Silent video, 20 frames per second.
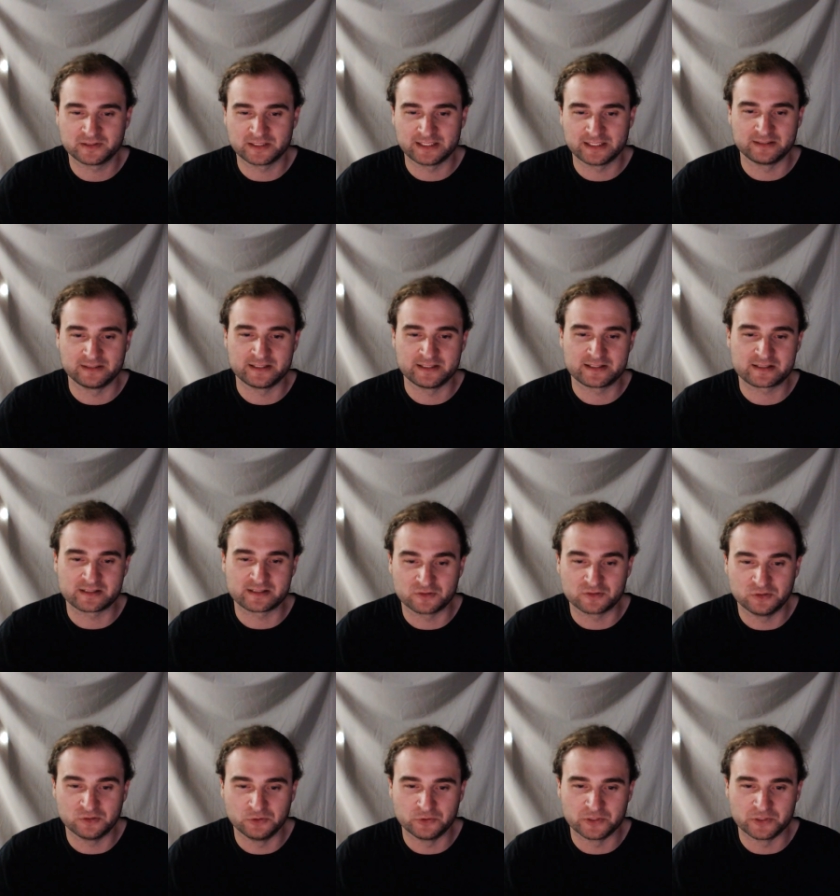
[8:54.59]
at least
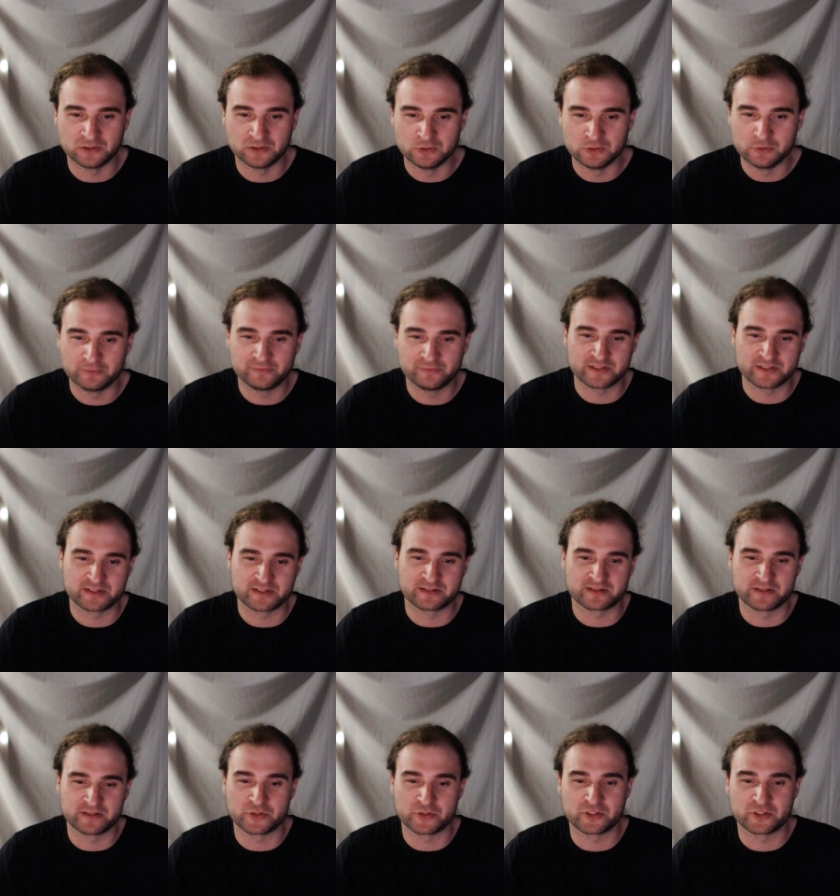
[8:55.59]
included Luffy's
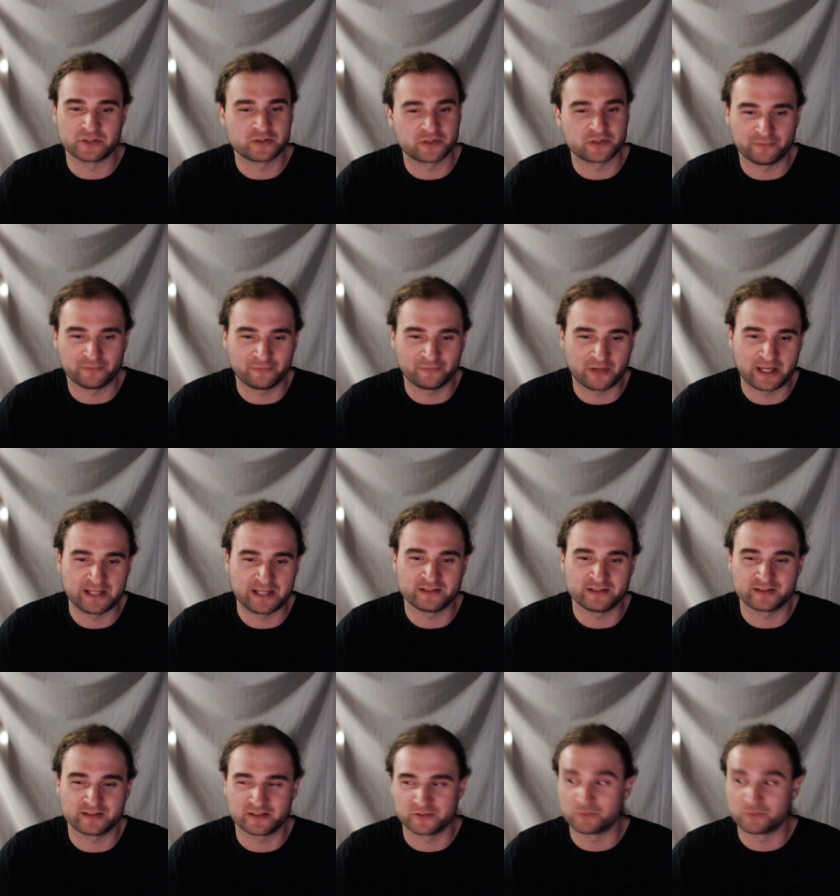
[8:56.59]
decision to
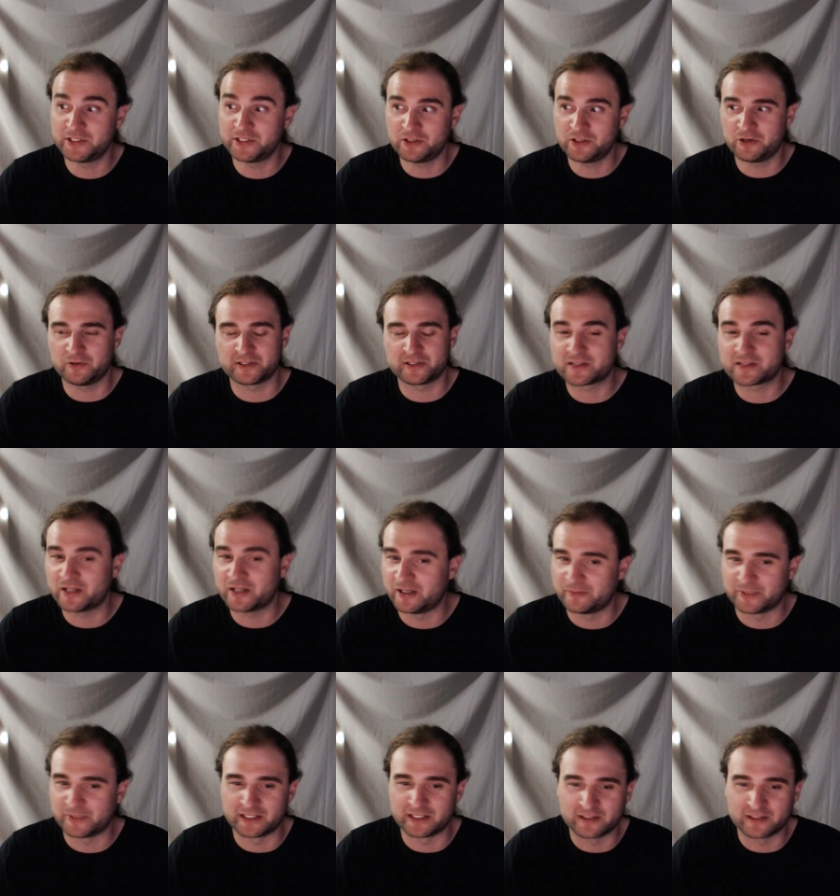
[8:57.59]
fight, because we know it's
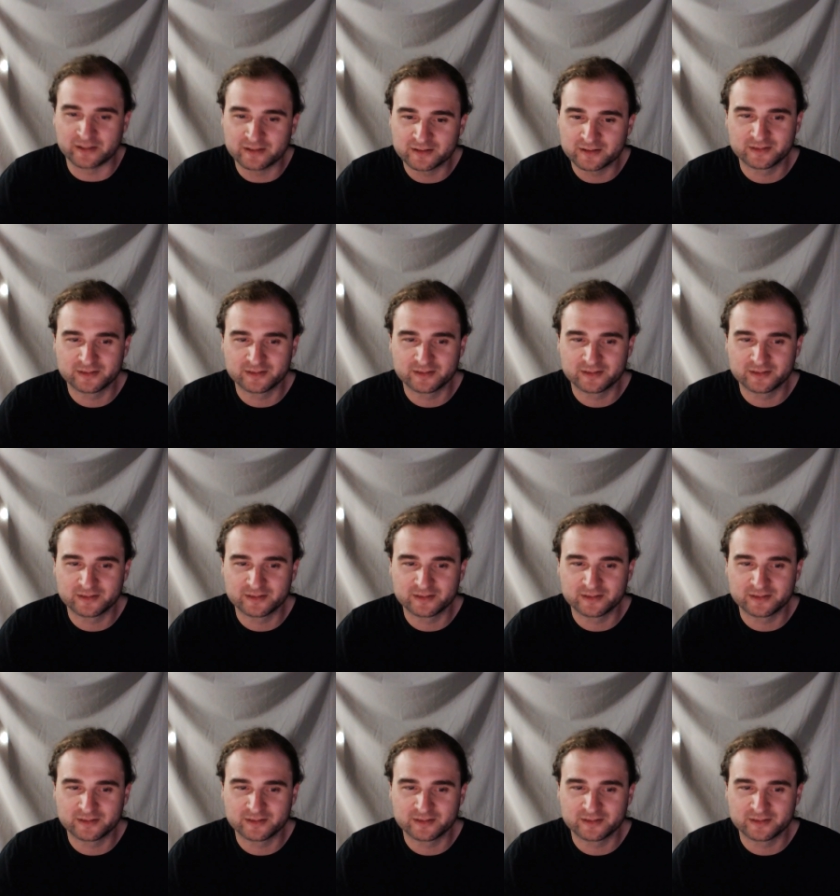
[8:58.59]
coming.